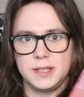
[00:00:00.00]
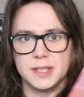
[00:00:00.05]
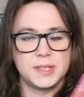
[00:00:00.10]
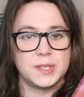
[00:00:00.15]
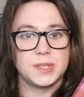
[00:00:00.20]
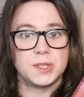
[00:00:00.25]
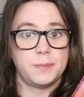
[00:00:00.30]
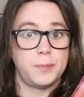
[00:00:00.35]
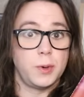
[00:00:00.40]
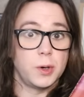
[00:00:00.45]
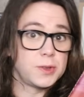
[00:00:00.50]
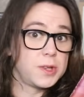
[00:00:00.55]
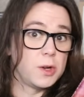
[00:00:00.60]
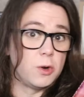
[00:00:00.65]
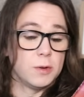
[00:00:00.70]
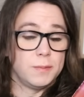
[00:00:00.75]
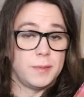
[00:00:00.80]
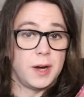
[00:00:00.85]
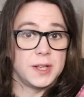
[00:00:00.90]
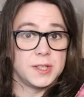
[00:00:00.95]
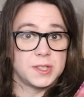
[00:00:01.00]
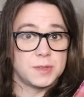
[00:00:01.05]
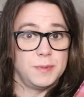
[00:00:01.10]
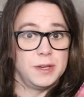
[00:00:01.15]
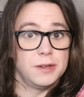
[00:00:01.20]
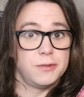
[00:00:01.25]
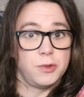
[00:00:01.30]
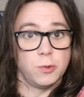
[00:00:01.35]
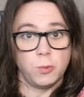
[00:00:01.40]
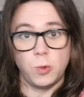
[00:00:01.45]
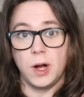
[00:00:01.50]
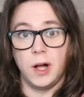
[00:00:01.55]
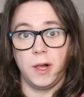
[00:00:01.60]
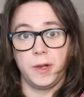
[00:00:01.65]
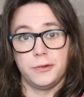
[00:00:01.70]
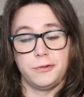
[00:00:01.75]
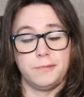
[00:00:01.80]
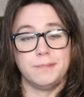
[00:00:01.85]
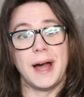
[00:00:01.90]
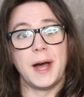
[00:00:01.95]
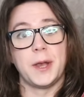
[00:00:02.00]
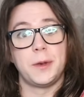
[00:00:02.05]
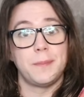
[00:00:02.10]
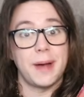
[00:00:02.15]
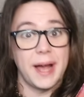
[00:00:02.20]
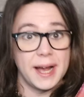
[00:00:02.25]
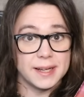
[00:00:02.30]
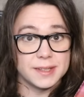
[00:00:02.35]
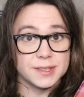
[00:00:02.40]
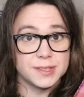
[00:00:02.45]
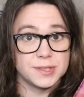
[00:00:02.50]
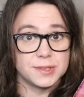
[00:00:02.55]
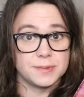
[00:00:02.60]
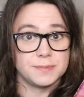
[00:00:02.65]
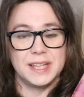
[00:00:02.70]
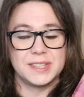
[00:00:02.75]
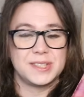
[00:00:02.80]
This is a book that reminds me of the world of Mad Max.